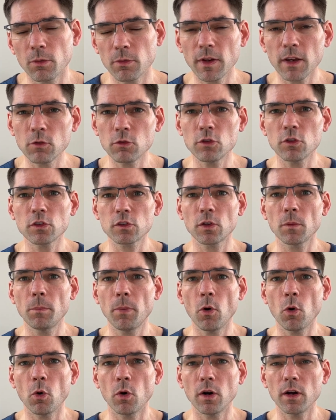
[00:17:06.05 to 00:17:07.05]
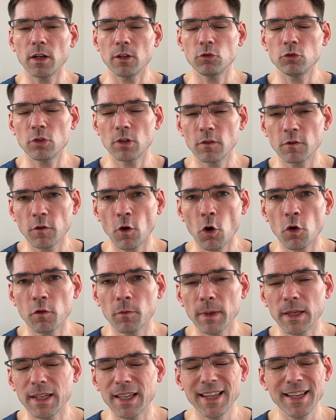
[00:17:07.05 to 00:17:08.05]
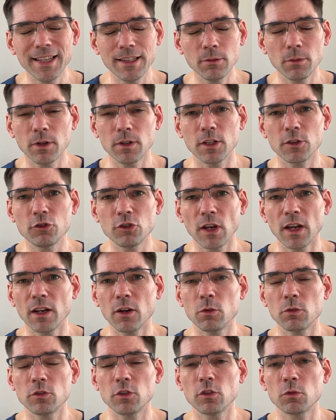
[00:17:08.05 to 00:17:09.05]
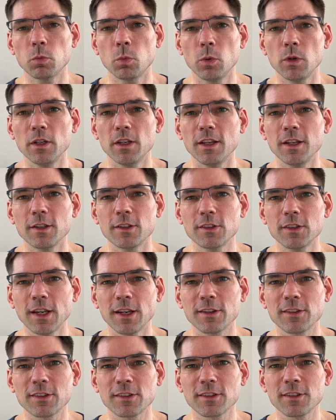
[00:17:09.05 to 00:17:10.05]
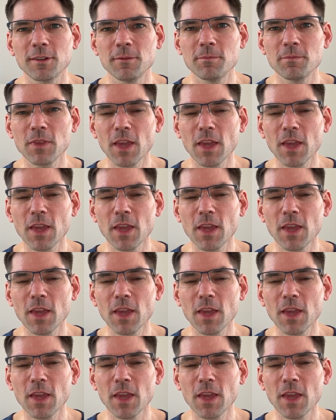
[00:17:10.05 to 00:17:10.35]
Without your support and your involvement, well, the channel just won't exist.